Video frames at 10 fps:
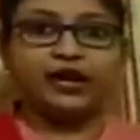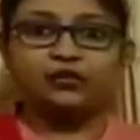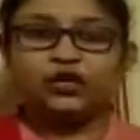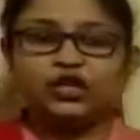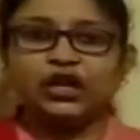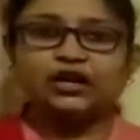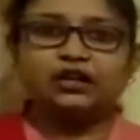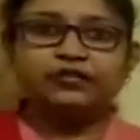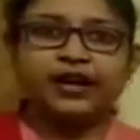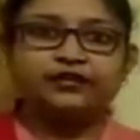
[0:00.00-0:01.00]
And which kind
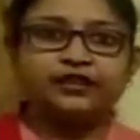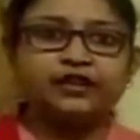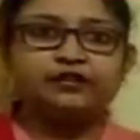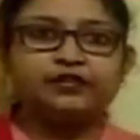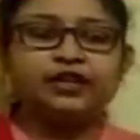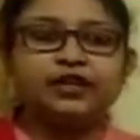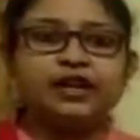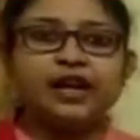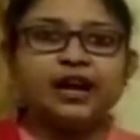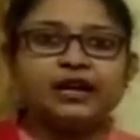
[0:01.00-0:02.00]
of adverb?
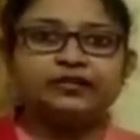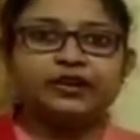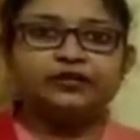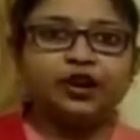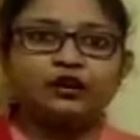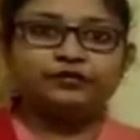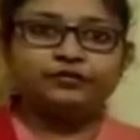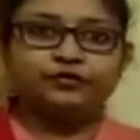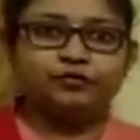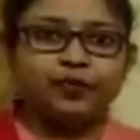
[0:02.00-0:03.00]
Adverb of
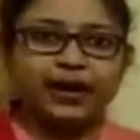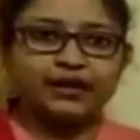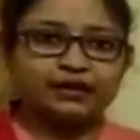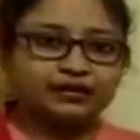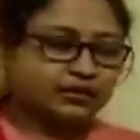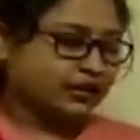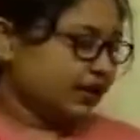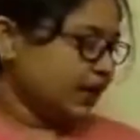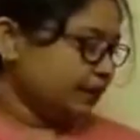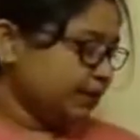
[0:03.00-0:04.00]
manner.
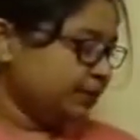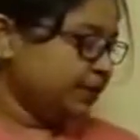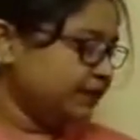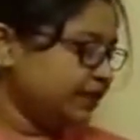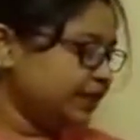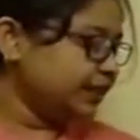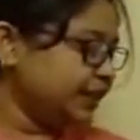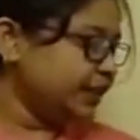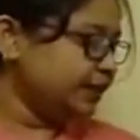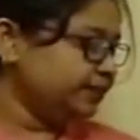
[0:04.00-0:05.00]
I am repeating once
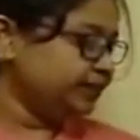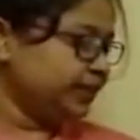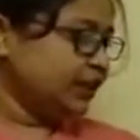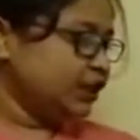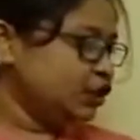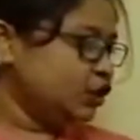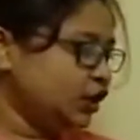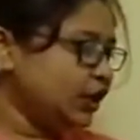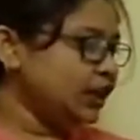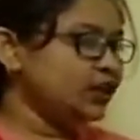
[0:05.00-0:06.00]
again.
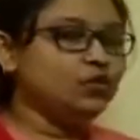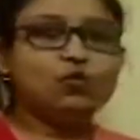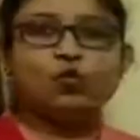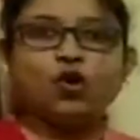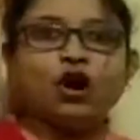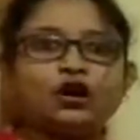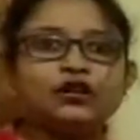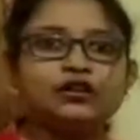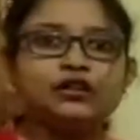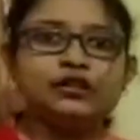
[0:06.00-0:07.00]
She
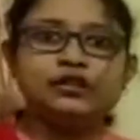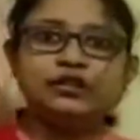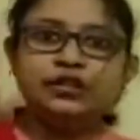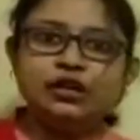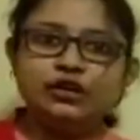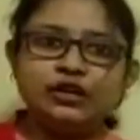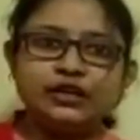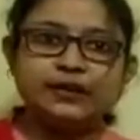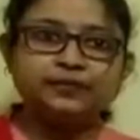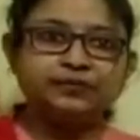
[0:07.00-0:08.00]
walks
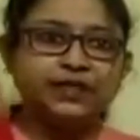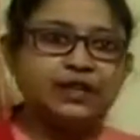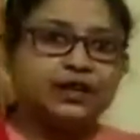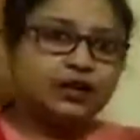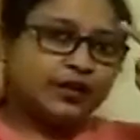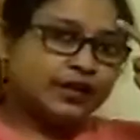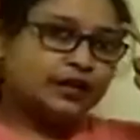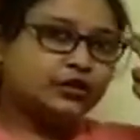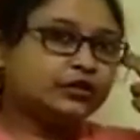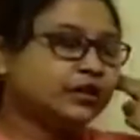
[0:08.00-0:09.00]
slowly. Now here
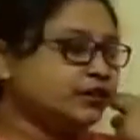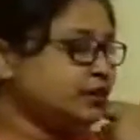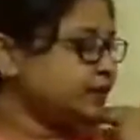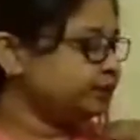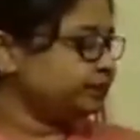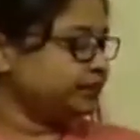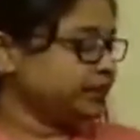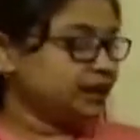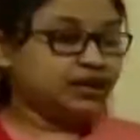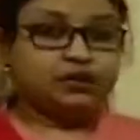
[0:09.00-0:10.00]
students,
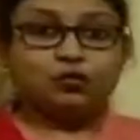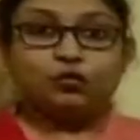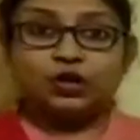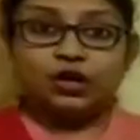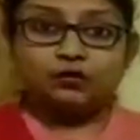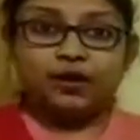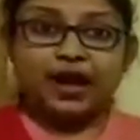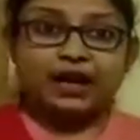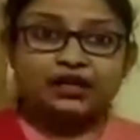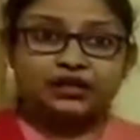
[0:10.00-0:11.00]
verb,
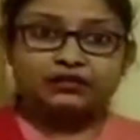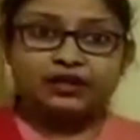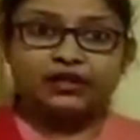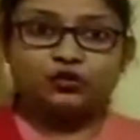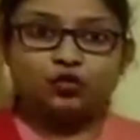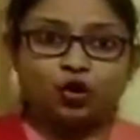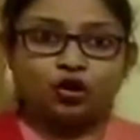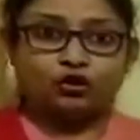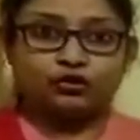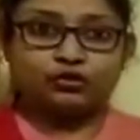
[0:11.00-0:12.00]
action word is
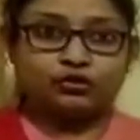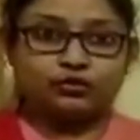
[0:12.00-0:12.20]
walks.